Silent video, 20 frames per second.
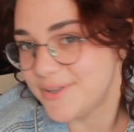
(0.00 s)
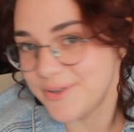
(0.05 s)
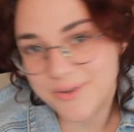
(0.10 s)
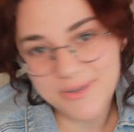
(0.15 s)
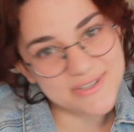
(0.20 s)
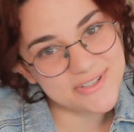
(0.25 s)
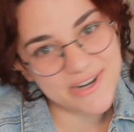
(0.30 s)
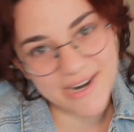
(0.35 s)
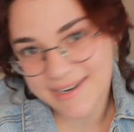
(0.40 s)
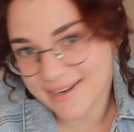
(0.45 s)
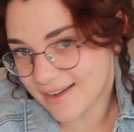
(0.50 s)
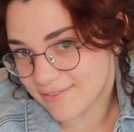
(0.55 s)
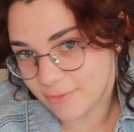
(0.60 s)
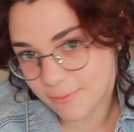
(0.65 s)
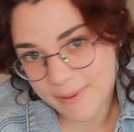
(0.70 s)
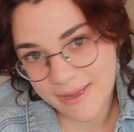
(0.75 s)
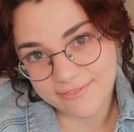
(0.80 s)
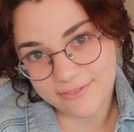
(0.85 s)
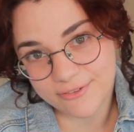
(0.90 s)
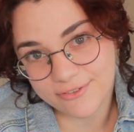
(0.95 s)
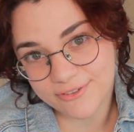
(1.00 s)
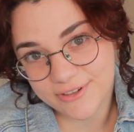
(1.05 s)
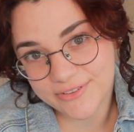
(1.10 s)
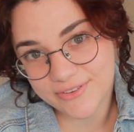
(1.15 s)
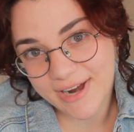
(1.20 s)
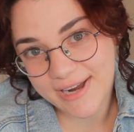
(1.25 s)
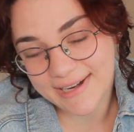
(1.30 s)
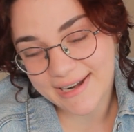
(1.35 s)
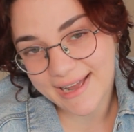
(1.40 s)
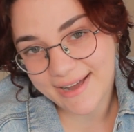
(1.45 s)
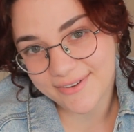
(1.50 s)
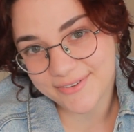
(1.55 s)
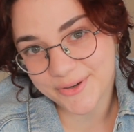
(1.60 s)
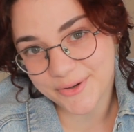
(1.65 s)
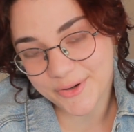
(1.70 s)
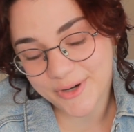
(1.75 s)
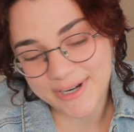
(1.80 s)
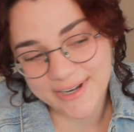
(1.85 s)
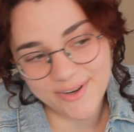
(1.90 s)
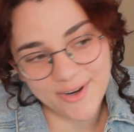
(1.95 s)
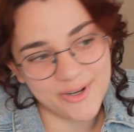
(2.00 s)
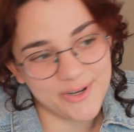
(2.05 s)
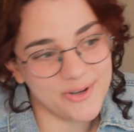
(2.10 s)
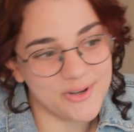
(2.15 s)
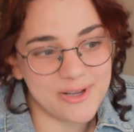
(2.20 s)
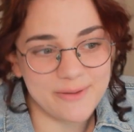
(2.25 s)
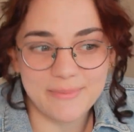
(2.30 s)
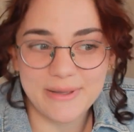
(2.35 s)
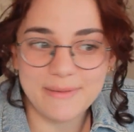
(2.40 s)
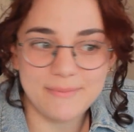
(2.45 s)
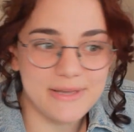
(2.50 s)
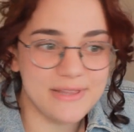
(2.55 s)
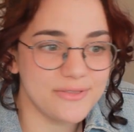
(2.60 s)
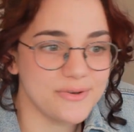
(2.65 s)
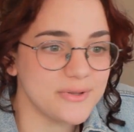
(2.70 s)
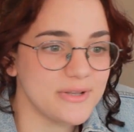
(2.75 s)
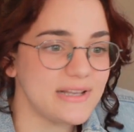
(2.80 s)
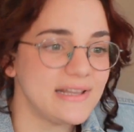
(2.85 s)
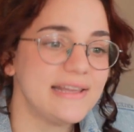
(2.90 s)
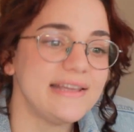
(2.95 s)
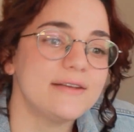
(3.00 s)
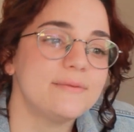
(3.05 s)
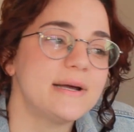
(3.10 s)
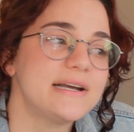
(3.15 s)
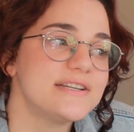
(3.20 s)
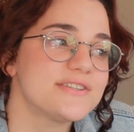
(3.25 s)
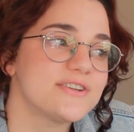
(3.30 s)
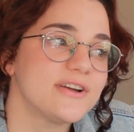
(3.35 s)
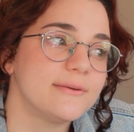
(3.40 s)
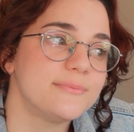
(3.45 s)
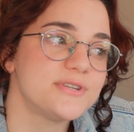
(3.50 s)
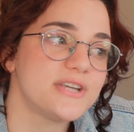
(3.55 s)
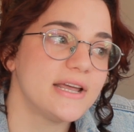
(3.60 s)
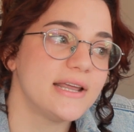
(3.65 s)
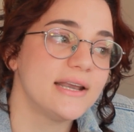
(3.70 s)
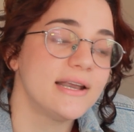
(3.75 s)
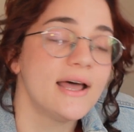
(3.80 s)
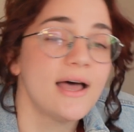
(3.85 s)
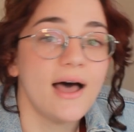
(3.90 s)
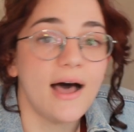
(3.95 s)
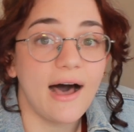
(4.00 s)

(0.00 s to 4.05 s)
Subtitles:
You can try NovelPad for free right now. No credit card, no commitment, through the link in my description.